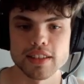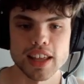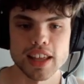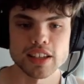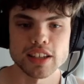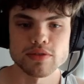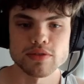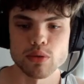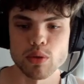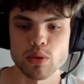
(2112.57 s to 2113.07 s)

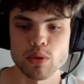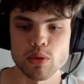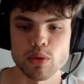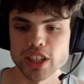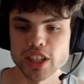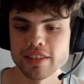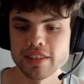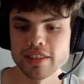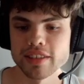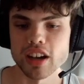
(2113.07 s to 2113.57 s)
thanks for
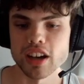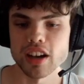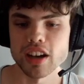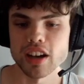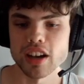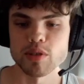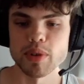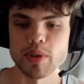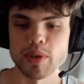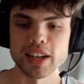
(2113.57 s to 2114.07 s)
watching,
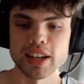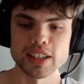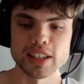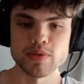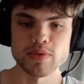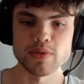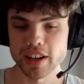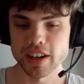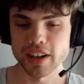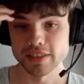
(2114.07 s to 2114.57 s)
if you made it this
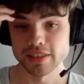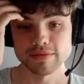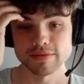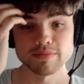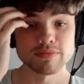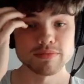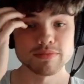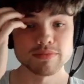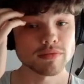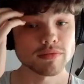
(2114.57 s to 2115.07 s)
far.
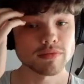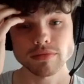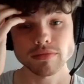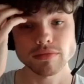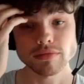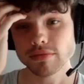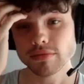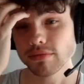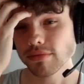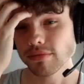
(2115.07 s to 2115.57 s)

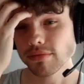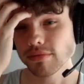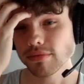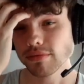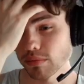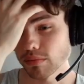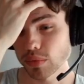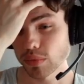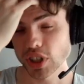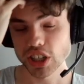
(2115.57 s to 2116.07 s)

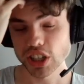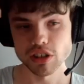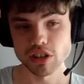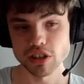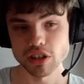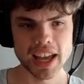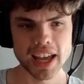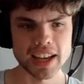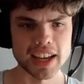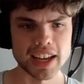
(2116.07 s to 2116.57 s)
Pretty good
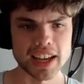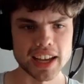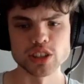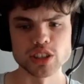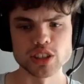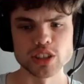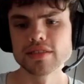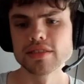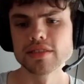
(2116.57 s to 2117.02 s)
pack, actually.